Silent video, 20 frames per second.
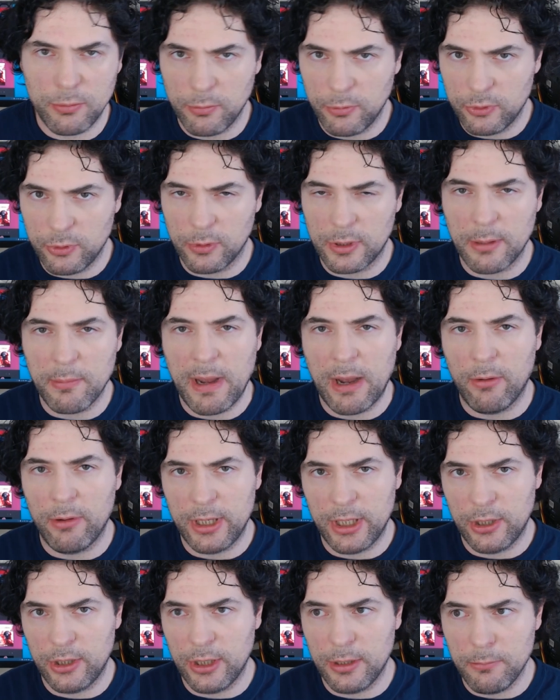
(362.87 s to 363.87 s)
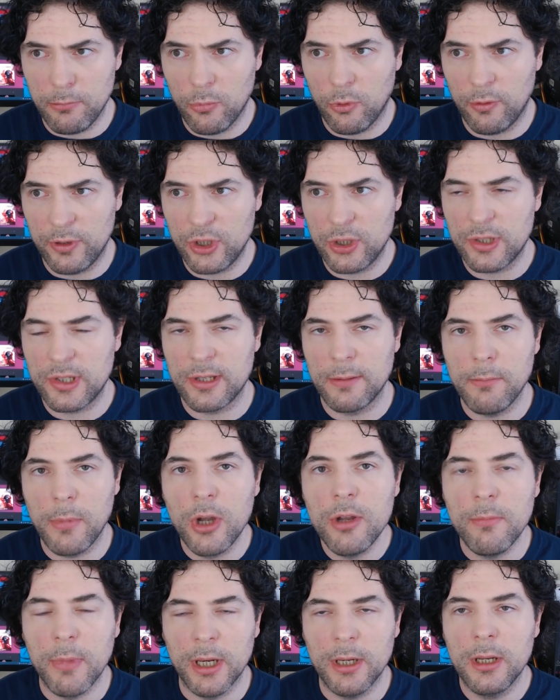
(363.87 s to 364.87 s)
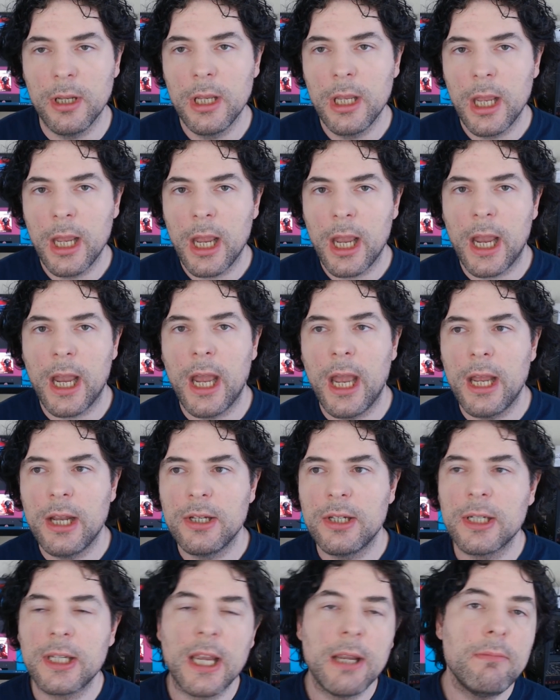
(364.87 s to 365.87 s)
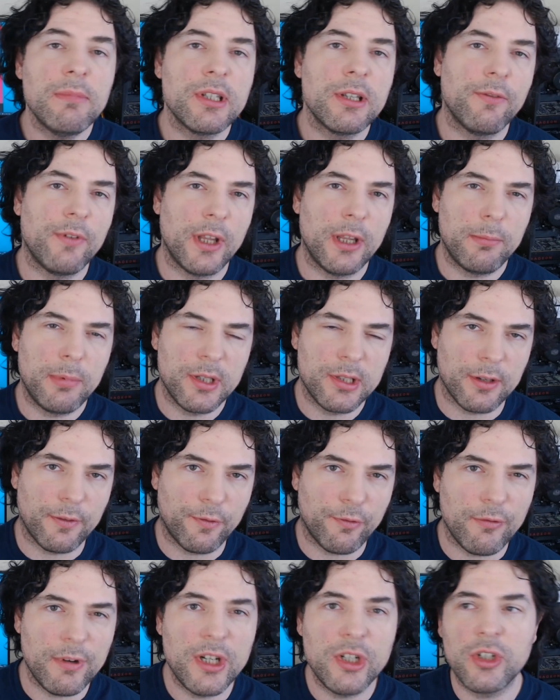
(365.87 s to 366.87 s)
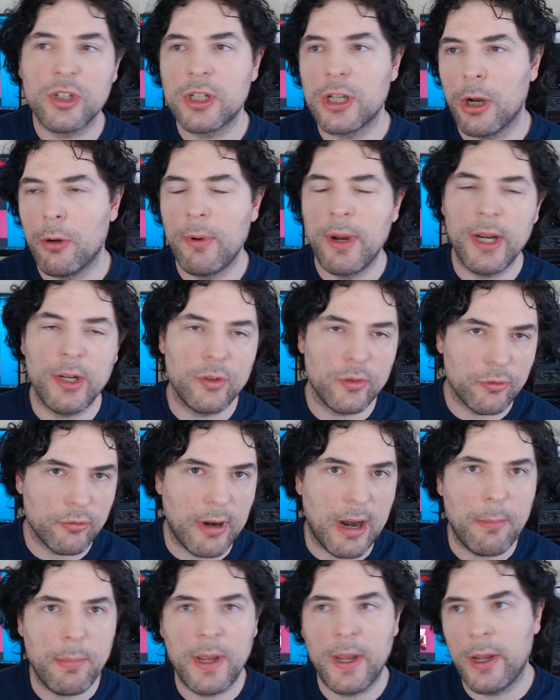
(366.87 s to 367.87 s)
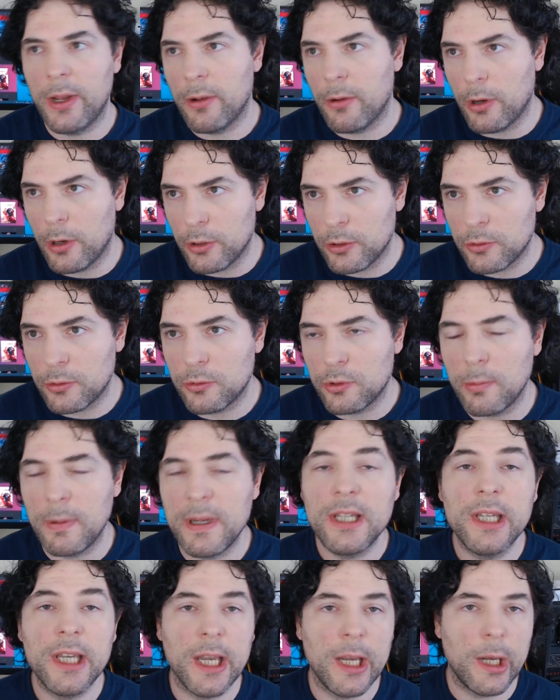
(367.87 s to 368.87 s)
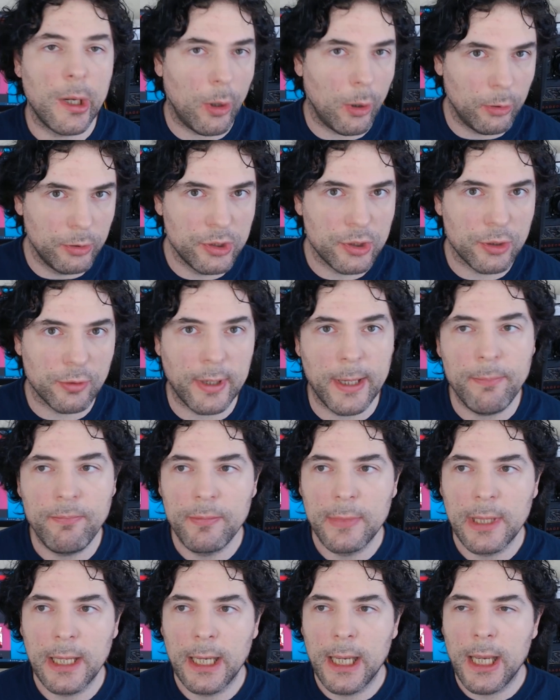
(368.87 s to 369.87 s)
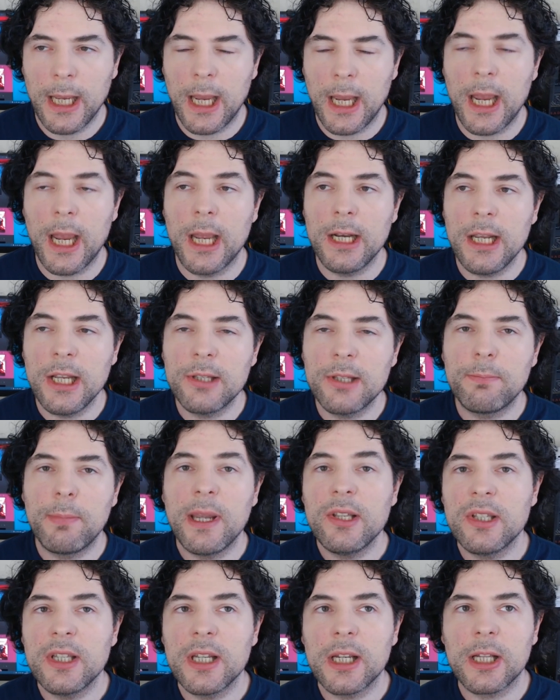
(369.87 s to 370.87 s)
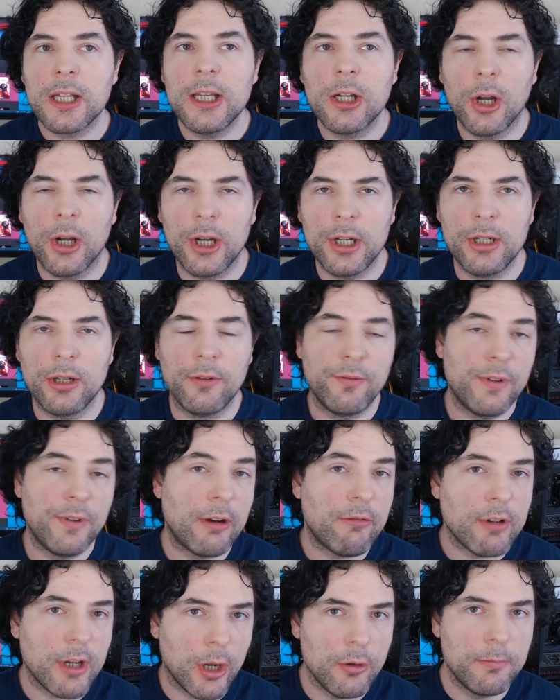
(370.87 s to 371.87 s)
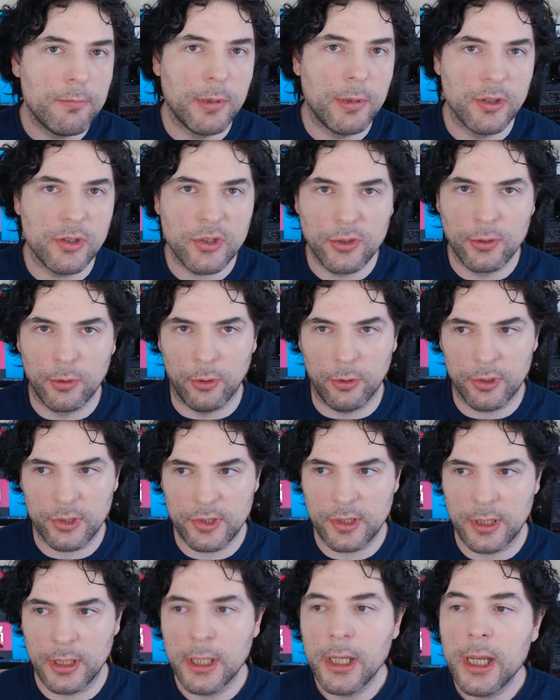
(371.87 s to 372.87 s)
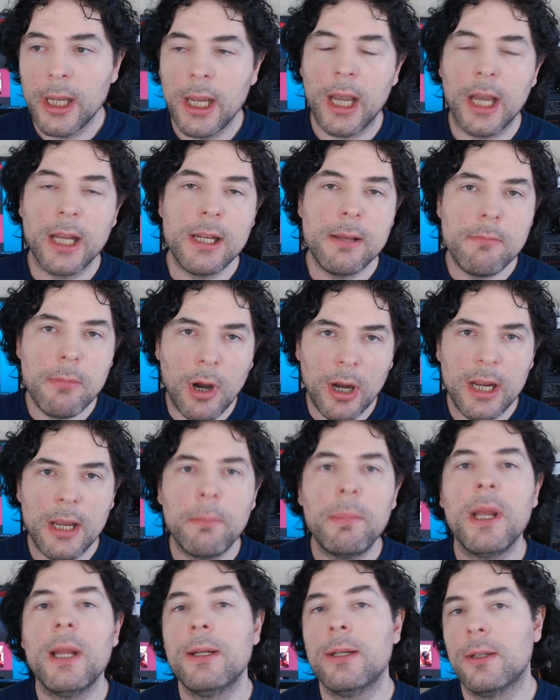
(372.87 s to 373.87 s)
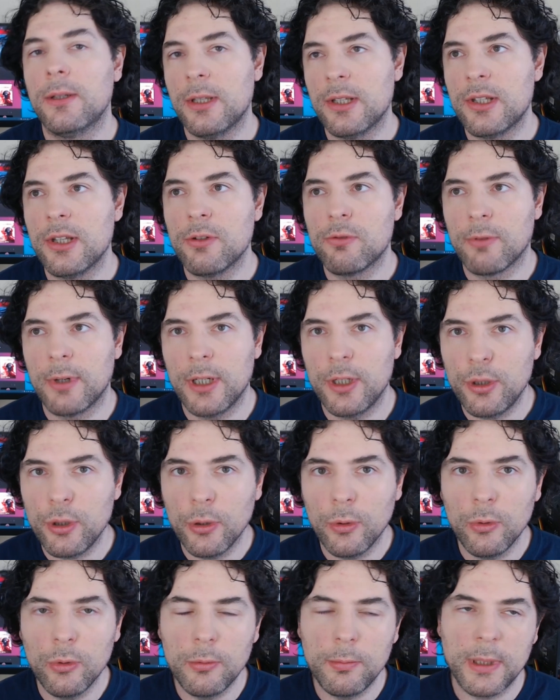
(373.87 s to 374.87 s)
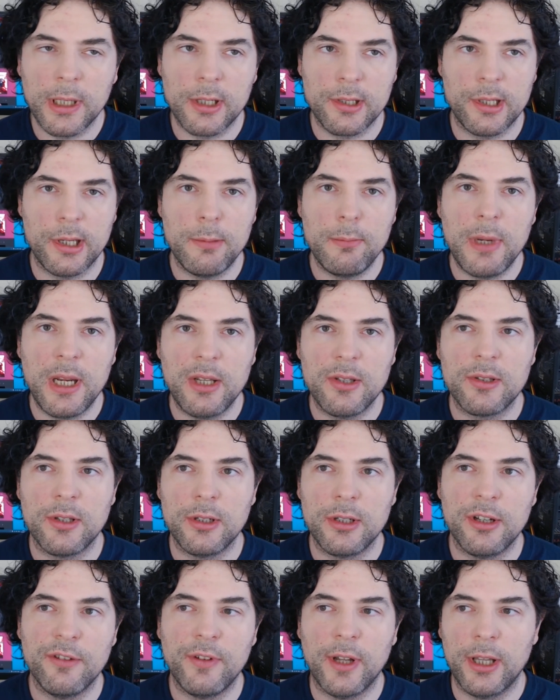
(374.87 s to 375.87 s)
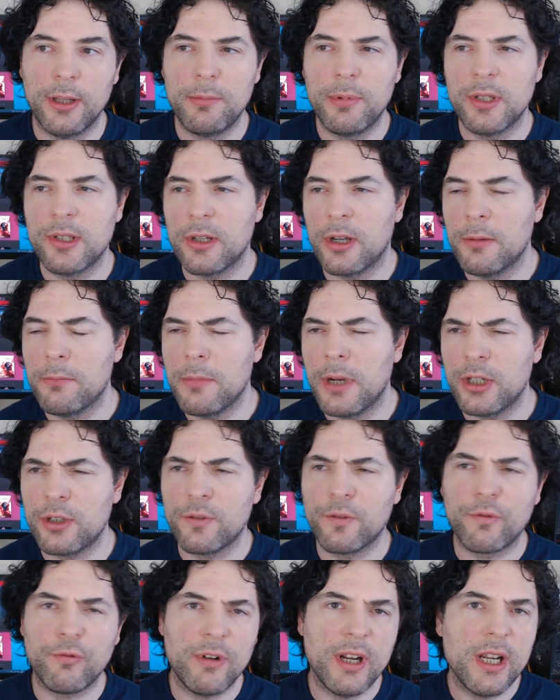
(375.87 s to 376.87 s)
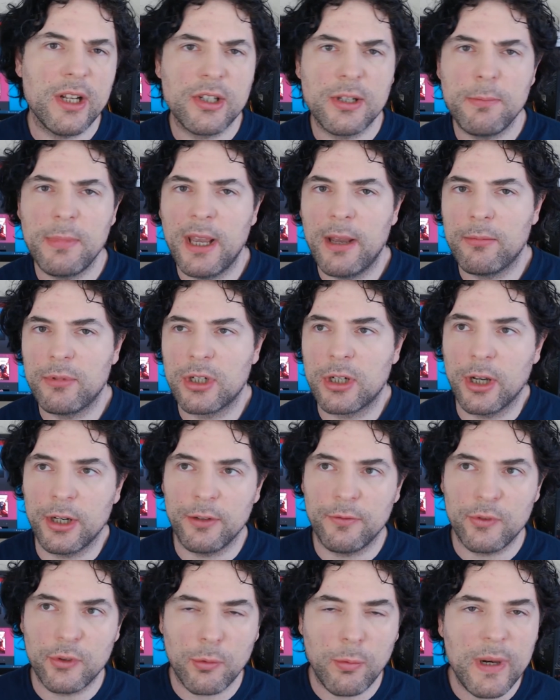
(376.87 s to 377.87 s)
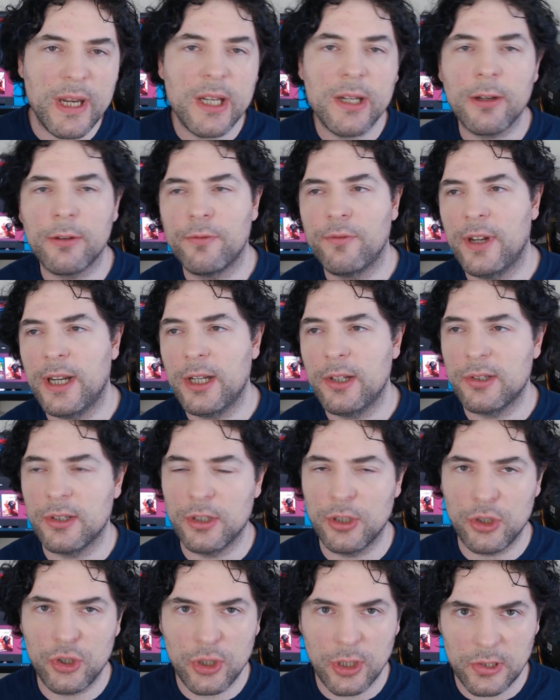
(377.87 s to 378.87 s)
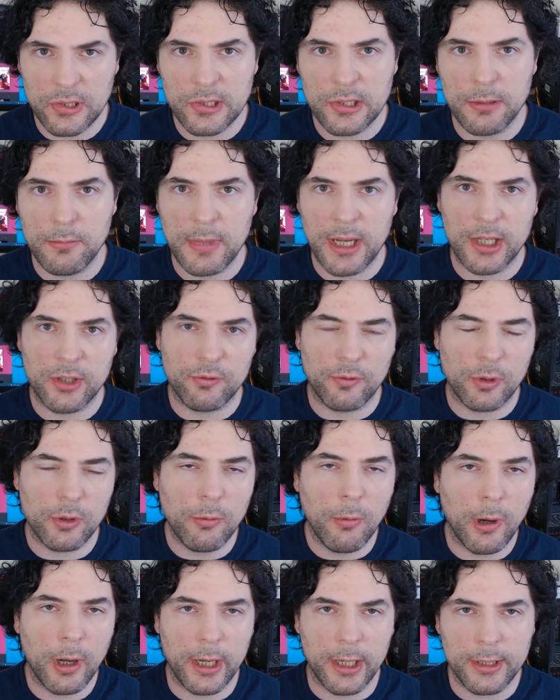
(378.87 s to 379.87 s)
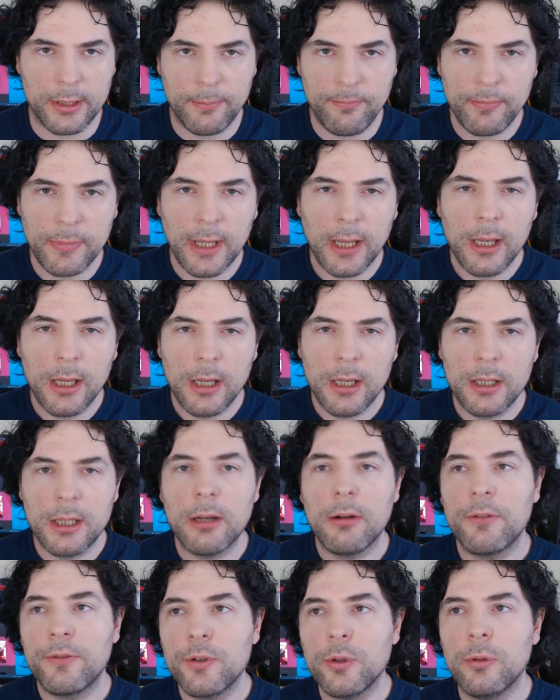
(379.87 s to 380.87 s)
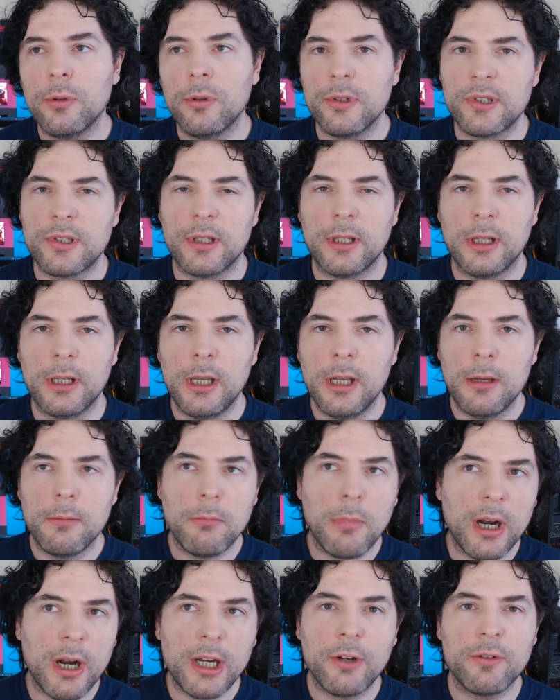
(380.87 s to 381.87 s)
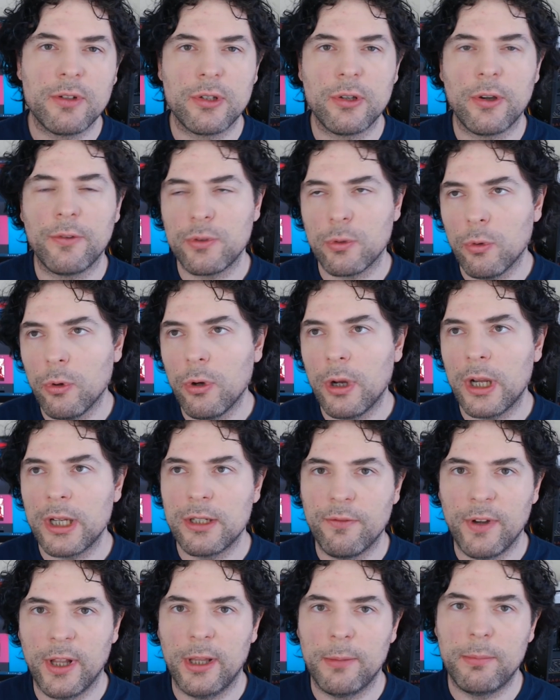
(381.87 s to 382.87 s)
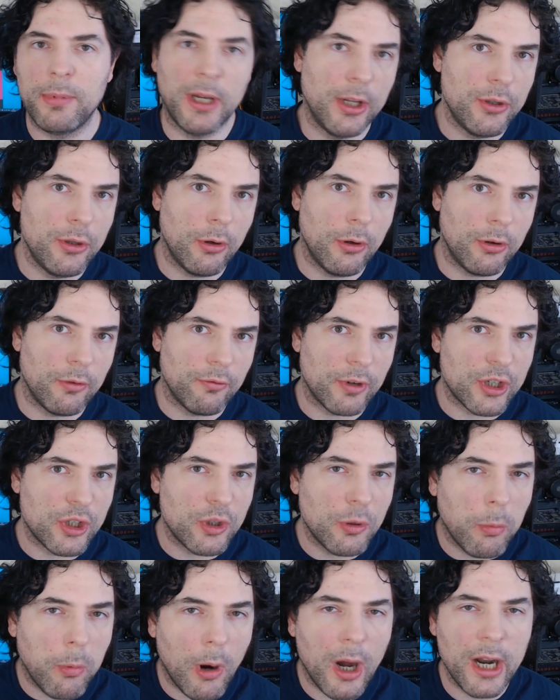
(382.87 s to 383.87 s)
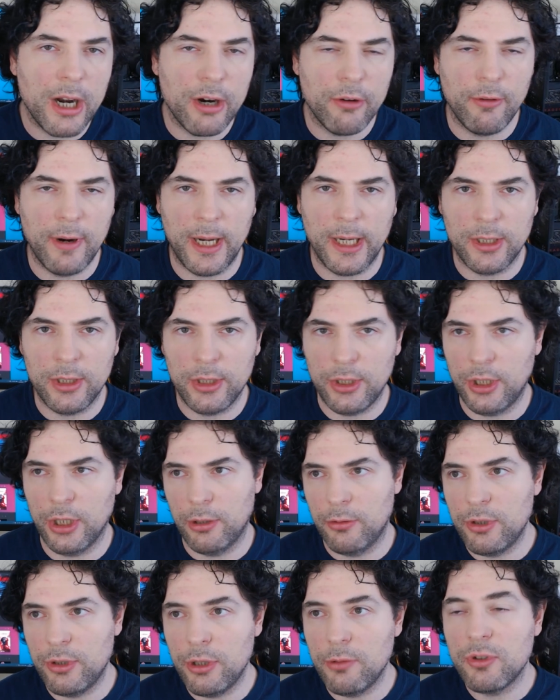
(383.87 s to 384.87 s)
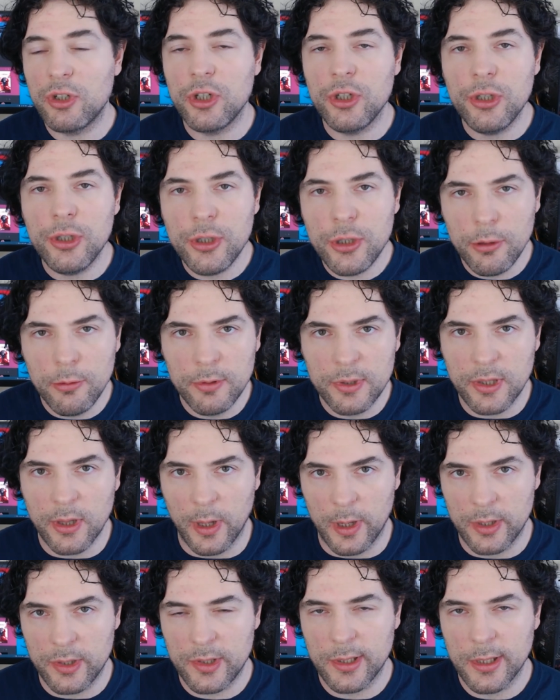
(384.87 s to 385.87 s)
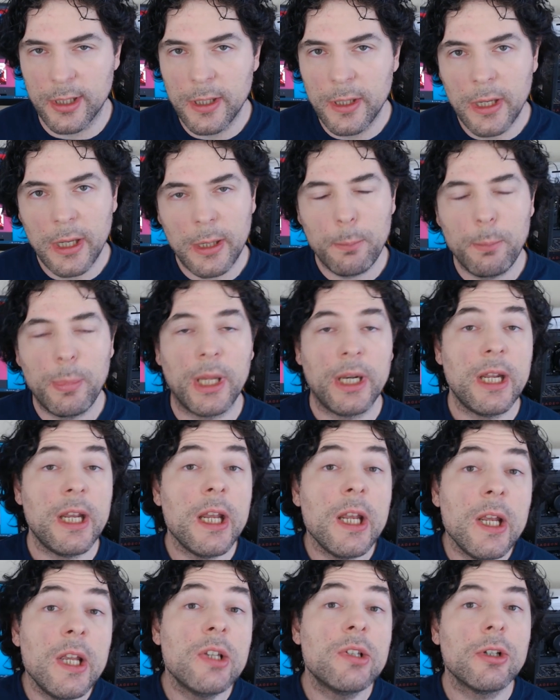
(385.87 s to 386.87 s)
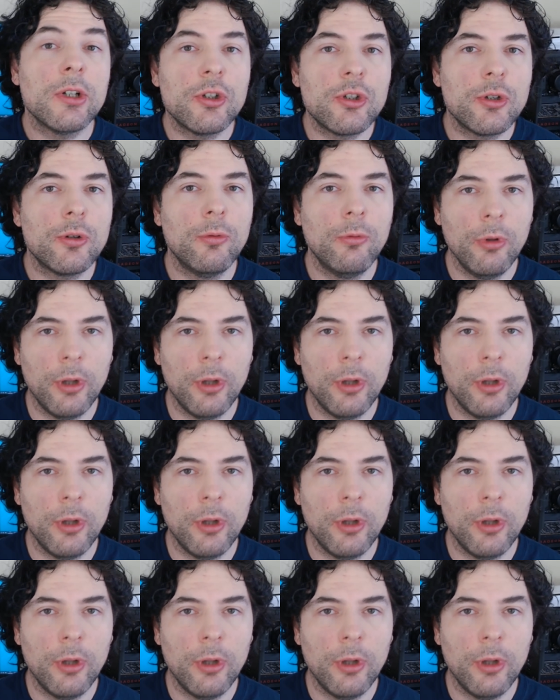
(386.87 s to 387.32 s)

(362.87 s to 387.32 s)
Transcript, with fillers: we'll talk about more in just a moment. And games developers are free to go in, grab it, tweak it, alter it. And it's basically kind of very open source. And in my opinion, this is really cool because it means that developers are much freer to be able to kind of tweak things and adjust them as required. Now, of course, Microsoft or a developer are not requiring, you know, you to use this, but it is a tool